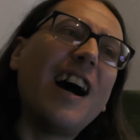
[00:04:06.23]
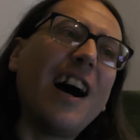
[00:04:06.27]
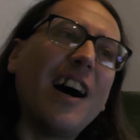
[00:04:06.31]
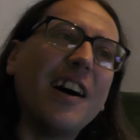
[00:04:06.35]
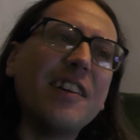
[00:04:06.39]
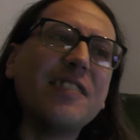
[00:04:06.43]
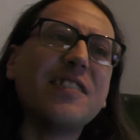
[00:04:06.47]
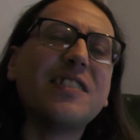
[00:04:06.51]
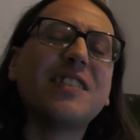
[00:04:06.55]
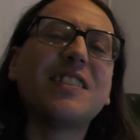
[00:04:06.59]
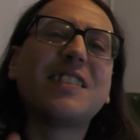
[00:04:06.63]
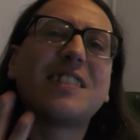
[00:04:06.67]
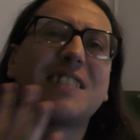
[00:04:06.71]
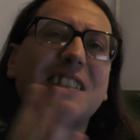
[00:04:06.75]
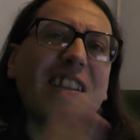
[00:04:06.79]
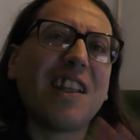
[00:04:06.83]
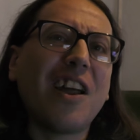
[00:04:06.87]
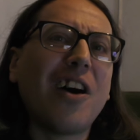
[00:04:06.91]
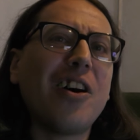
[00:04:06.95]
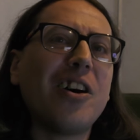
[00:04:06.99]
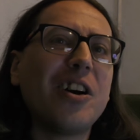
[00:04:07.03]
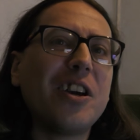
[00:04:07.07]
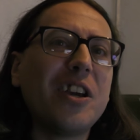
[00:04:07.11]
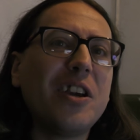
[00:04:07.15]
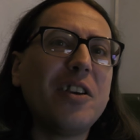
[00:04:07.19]
And
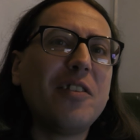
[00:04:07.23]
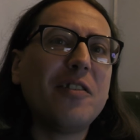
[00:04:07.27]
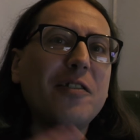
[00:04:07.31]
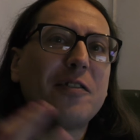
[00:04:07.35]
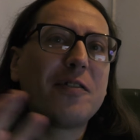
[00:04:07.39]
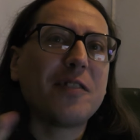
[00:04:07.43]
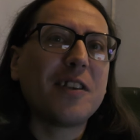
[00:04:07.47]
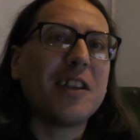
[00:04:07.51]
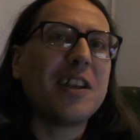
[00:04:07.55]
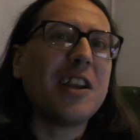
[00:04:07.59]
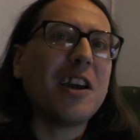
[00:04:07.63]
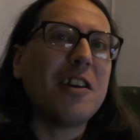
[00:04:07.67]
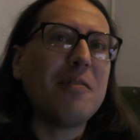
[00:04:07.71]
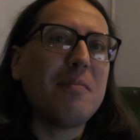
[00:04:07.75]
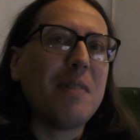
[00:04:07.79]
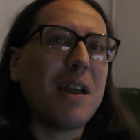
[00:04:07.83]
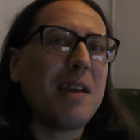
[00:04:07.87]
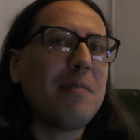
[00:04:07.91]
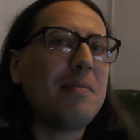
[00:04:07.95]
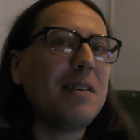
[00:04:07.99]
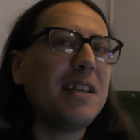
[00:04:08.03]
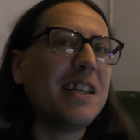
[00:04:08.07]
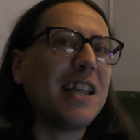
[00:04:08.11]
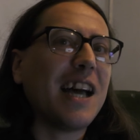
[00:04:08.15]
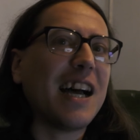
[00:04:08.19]
live, you know,
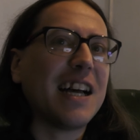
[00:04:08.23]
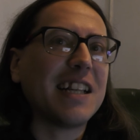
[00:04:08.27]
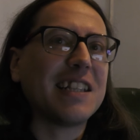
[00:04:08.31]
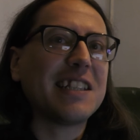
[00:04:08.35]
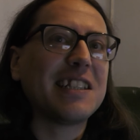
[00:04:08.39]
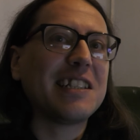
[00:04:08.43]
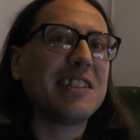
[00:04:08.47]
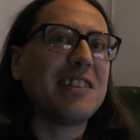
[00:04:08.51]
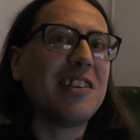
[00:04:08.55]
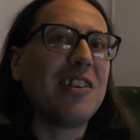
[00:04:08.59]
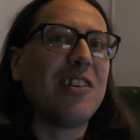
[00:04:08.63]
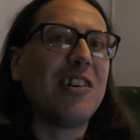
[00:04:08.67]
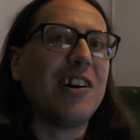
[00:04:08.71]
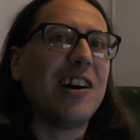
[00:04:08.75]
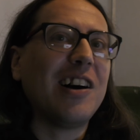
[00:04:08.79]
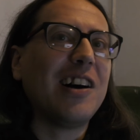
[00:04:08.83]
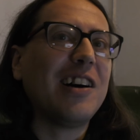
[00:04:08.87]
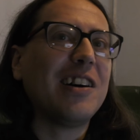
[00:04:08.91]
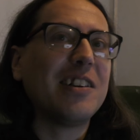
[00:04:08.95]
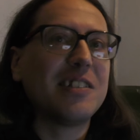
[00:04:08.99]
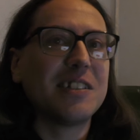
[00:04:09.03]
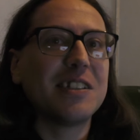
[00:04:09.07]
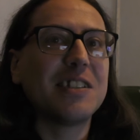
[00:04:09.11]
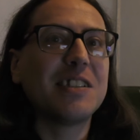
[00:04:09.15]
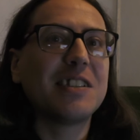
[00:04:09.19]
maybe that's a lot
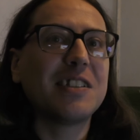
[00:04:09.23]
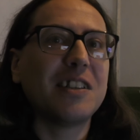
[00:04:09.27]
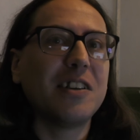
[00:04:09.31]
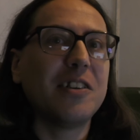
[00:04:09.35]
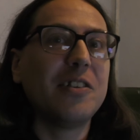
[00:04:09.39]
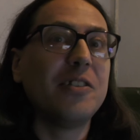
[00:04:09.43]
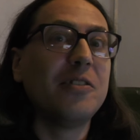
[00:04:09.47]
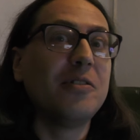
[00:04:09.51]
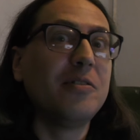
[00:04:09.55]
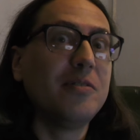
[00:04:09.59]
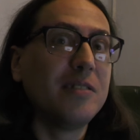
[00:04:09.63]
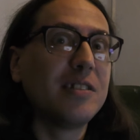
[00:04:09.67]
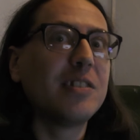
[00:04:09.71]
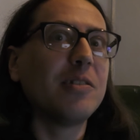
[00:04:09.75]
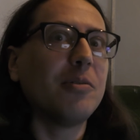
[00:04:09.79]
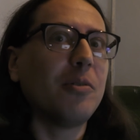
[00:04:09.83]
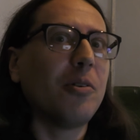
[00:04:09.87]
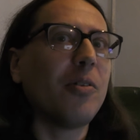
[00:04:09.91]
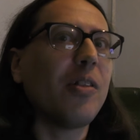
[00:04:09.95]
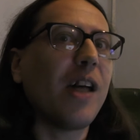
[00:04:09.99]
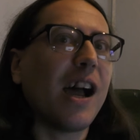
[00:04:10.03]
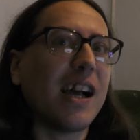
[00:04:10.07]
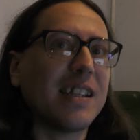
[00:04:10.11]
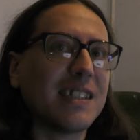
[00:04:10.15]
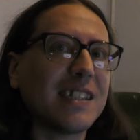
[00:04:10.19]
harder to do
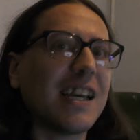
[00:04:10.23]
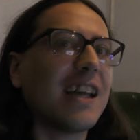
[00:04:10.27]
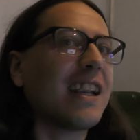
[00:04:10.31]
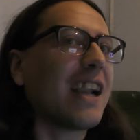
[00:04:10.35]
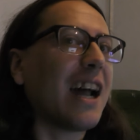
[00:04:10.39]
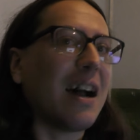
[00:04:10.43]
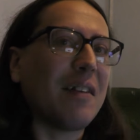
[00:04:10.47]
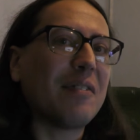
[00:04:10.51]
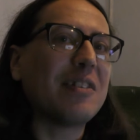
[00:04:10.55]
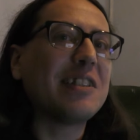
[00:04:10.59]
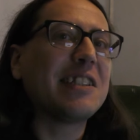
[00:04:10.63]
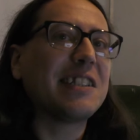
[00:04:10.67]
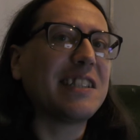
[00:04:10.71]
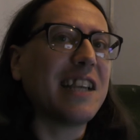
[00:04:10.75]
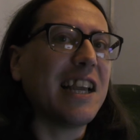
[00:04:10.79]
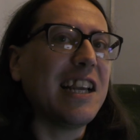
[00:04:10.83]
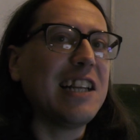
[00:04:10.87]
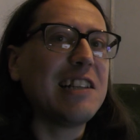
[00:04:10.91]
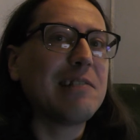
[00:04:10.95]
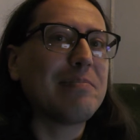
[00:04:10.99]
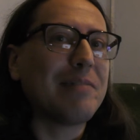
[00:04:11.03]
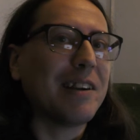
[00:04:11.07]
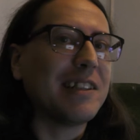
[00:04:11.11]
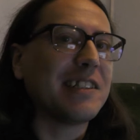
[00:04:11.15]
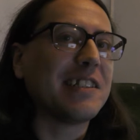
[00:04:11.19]
all that and have a
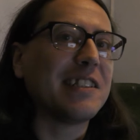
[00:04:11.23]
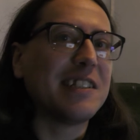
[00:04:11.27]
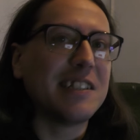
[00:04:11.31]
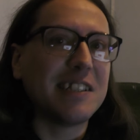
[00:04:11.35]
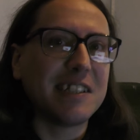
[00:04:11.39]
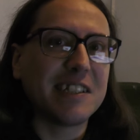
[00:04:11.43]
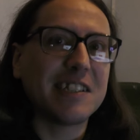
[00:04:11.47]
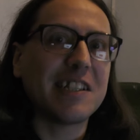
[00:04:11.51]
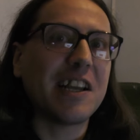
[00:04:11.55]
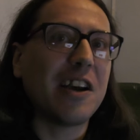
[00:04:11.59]
stage presence.